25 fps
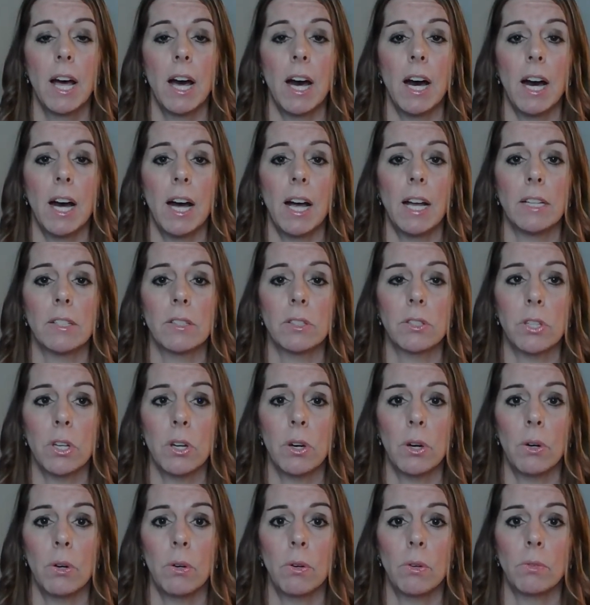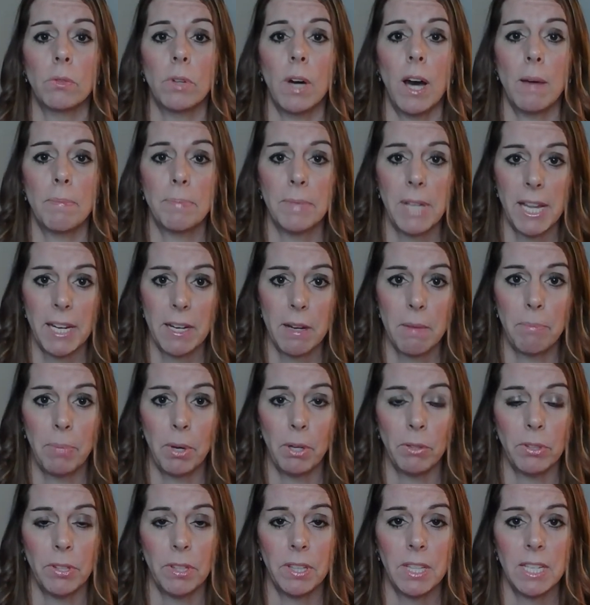So update on
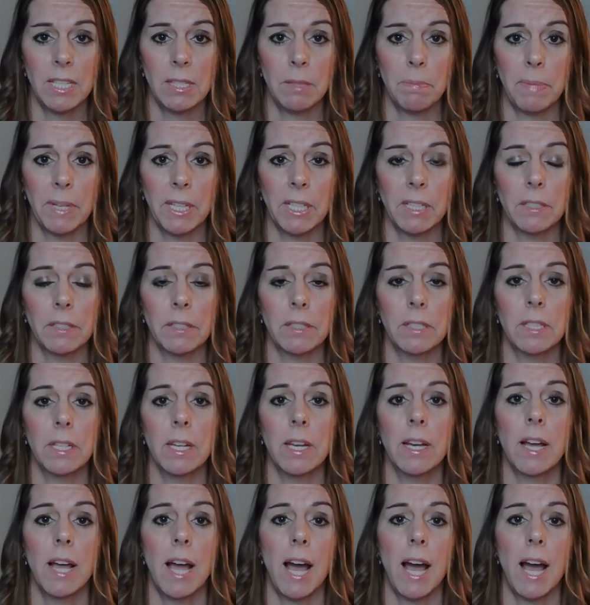both of these bills.